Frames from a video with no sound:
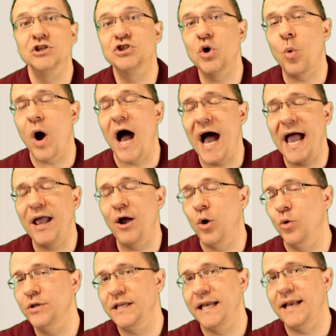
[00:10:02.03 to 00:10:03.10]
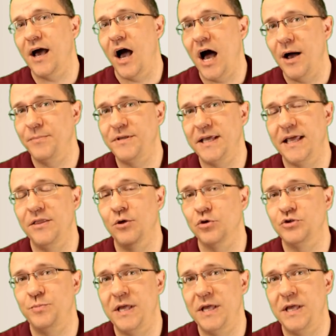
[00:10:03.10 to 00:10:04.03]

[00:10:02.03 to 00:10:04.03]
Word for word: So I only need to opt in those